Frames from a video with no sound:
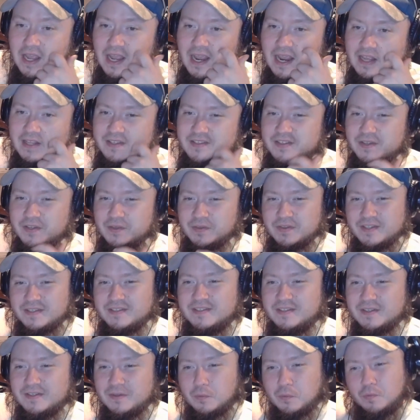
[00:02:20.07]
And so
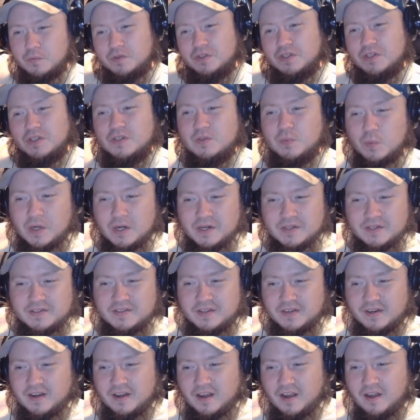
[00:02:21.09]
this, just where it's a
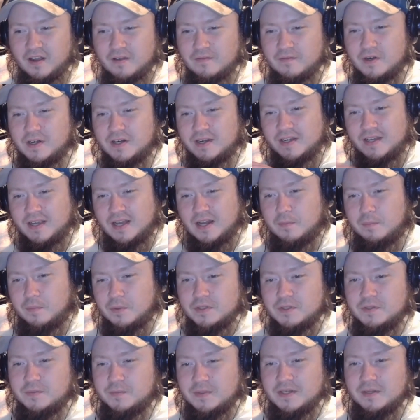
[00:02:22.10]
cover, it kind of
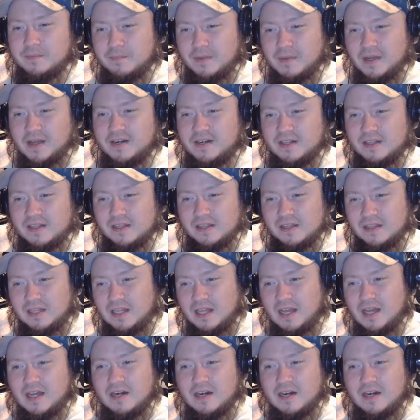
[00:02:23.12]
puts me in mind a lot